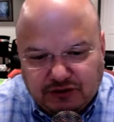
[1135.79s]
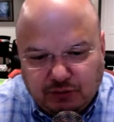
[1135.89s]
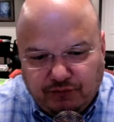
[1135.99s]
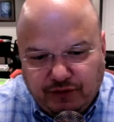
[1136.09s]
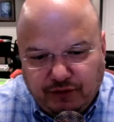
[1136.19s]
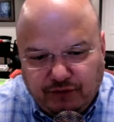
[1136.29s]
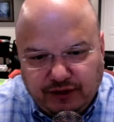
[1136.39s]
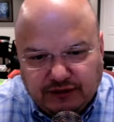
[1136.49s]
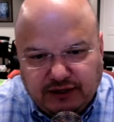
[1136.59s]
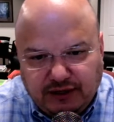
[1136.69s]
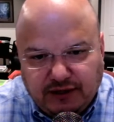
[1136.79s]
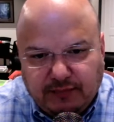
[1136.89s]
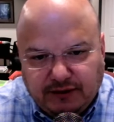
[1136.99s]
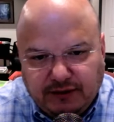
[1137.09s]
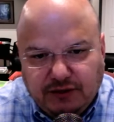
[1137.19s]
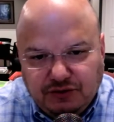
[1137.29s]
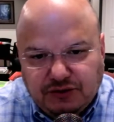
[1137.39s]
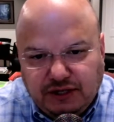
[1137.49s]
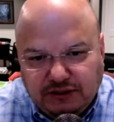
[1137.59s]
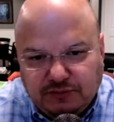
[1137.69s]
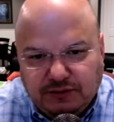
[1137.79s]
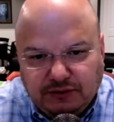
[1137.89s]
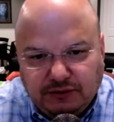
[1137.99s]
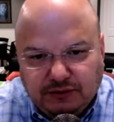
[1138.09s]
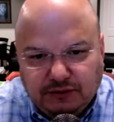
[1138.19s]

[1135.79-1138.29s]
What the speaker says: So we're very, very excited about that new science building.